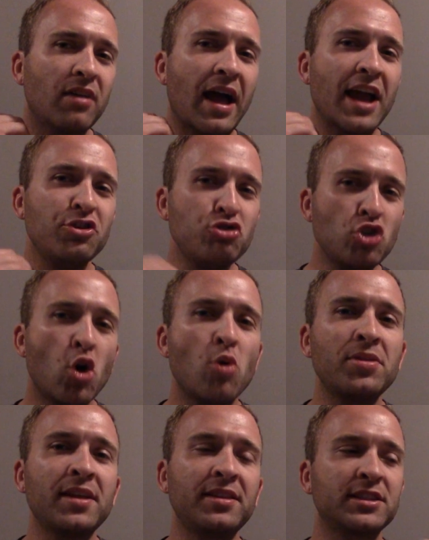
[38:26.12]
I know
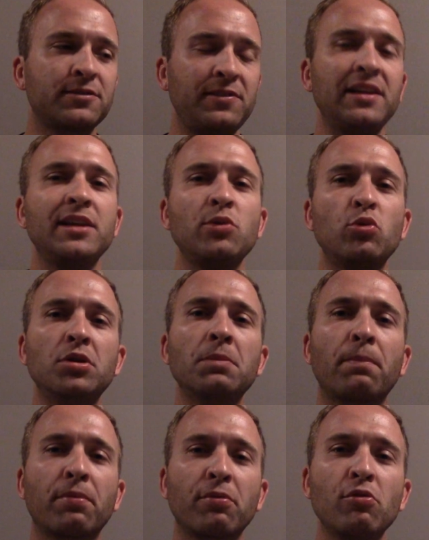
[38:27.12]
that this feeling will
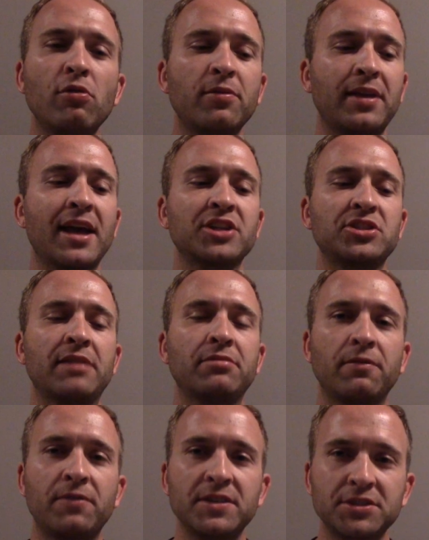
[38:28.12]
improve when I actually have the
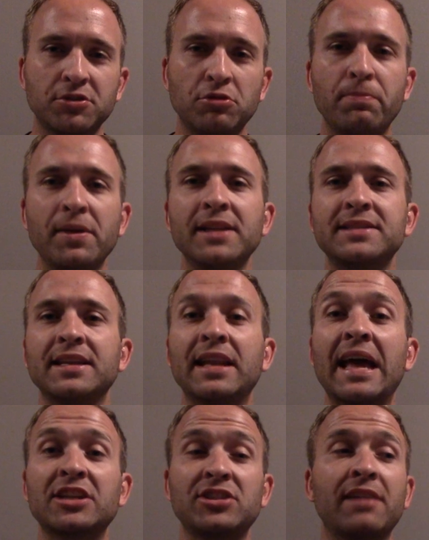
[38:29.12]
physical bits and
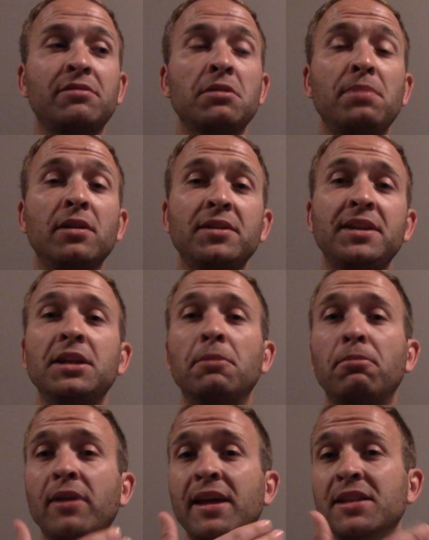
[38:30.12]
I actually have the ability to
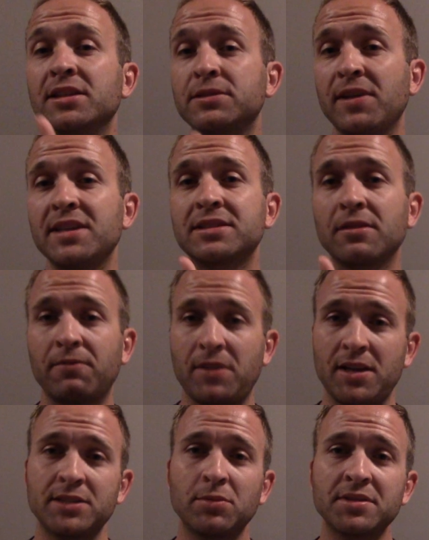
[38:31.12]
play this
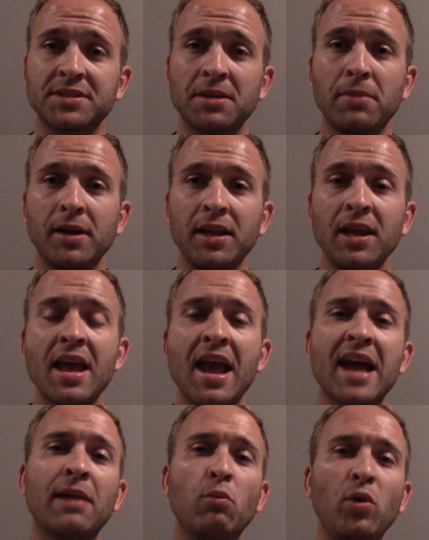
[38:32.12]
face-to-face with somebody,
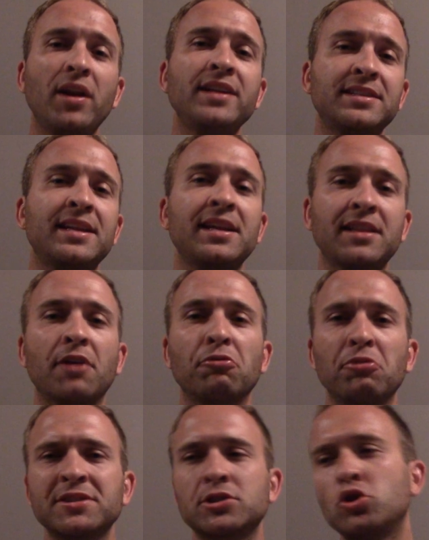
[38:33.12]
and I'm willing to take that
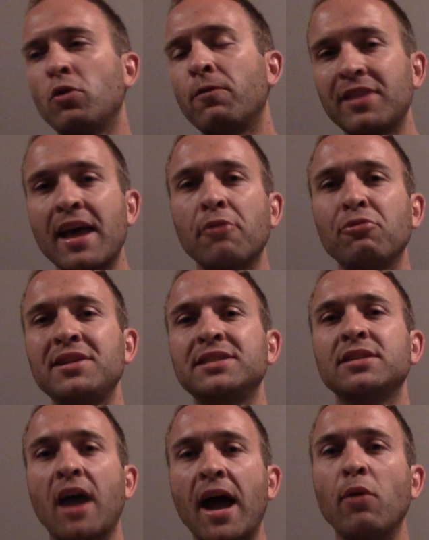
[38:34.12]
risk. So for that
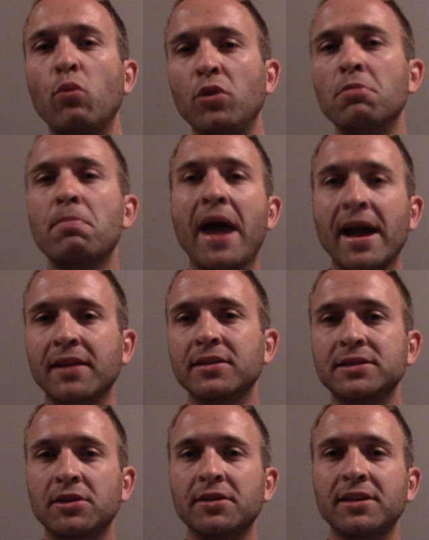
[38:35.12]
reason, I will back
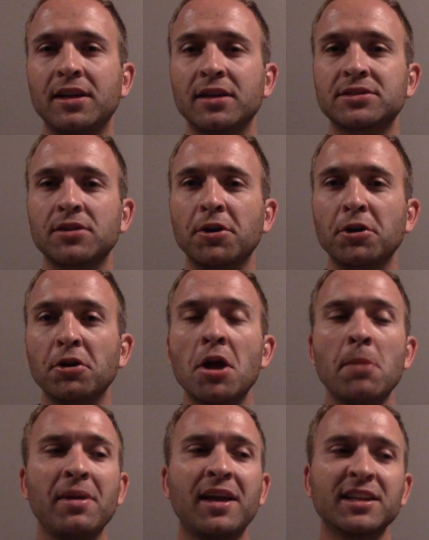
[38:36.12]
this on Kickstarter,
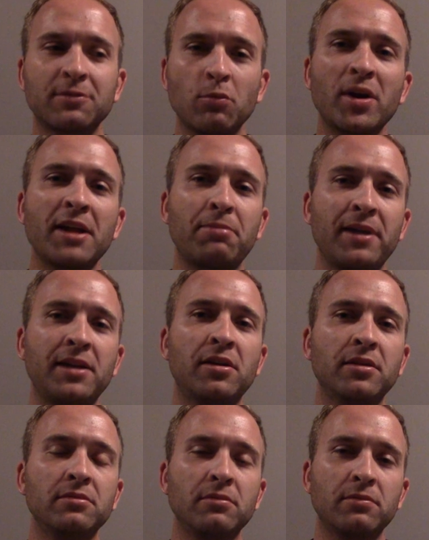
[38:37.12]
because from what I played
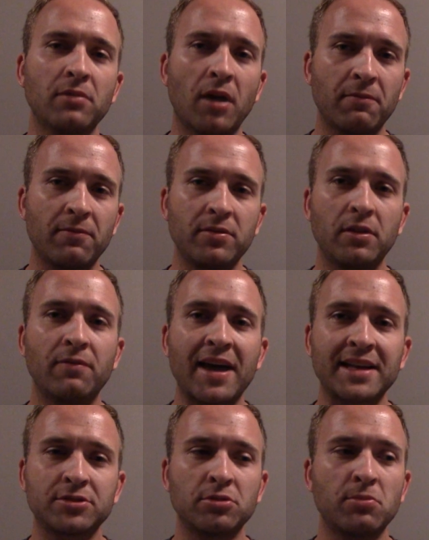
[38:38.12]
on the
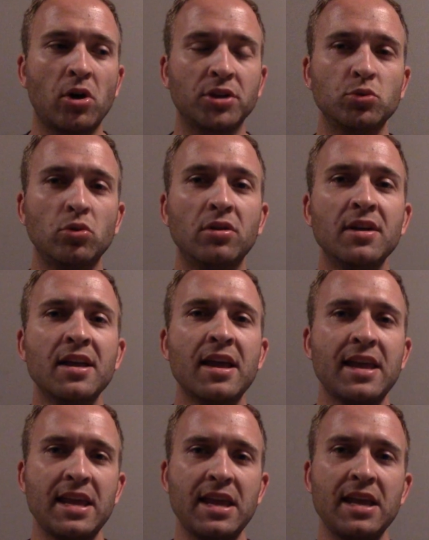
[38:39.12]
Vassal module,
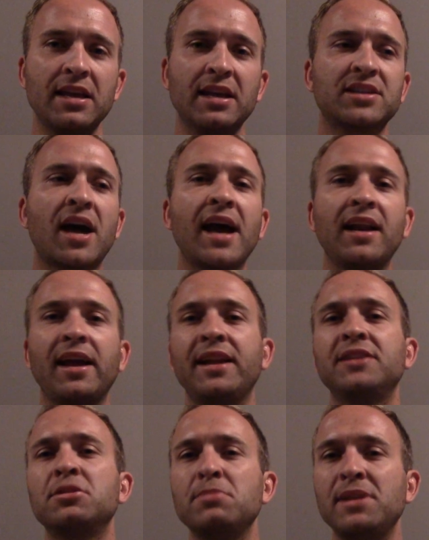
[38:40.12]
it has
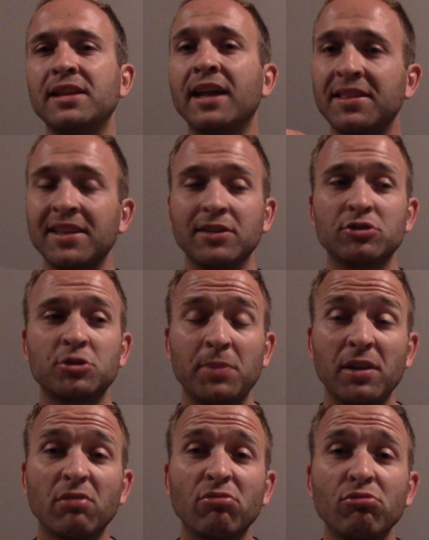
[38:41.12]
highlighted to me that I think this will
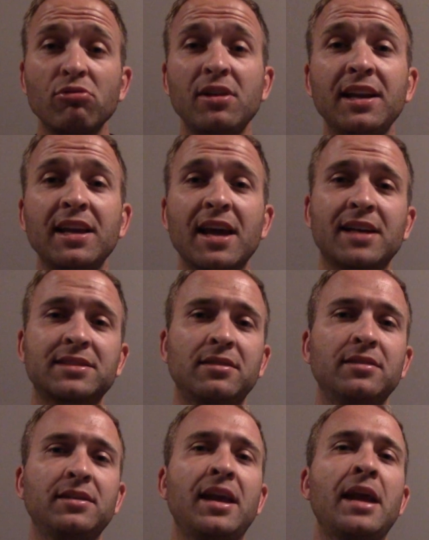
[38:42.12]
be a really
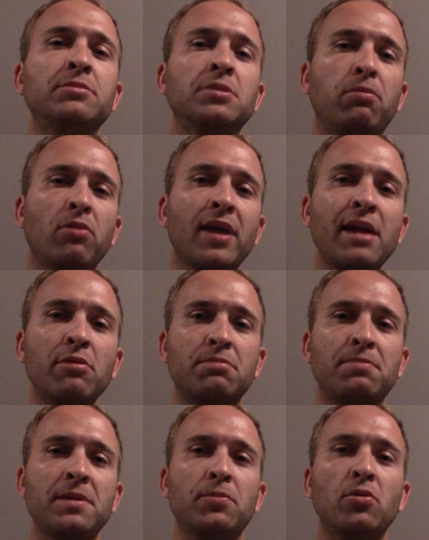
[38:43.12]
excellent game to play with
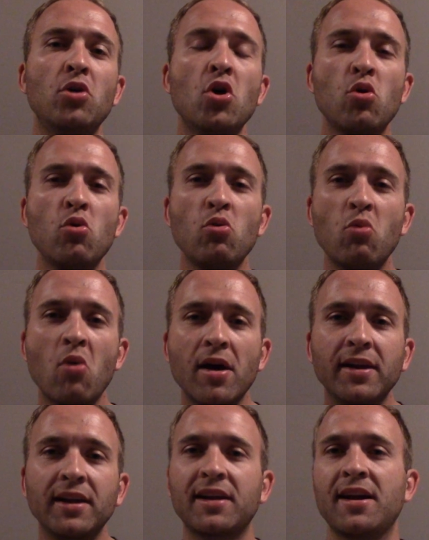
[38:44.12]
people who
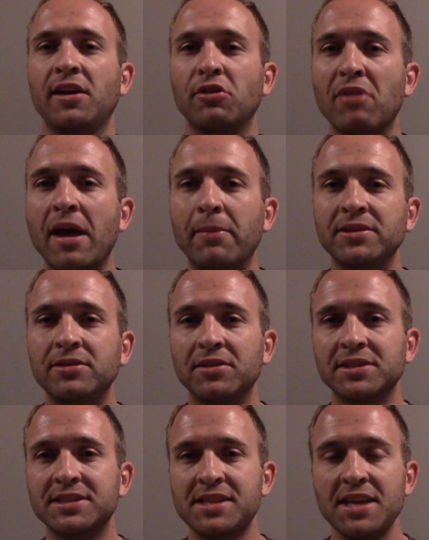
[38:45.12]
want to kind of grab into
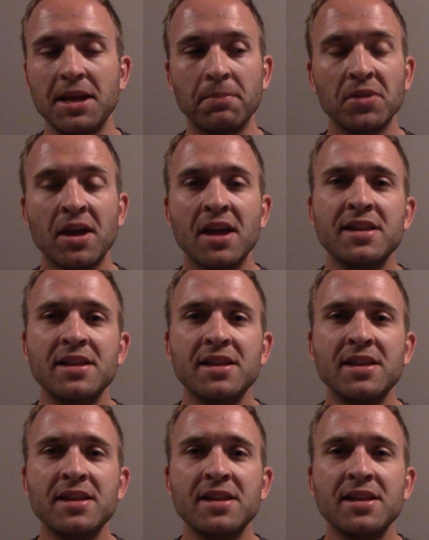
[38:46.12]
this theme.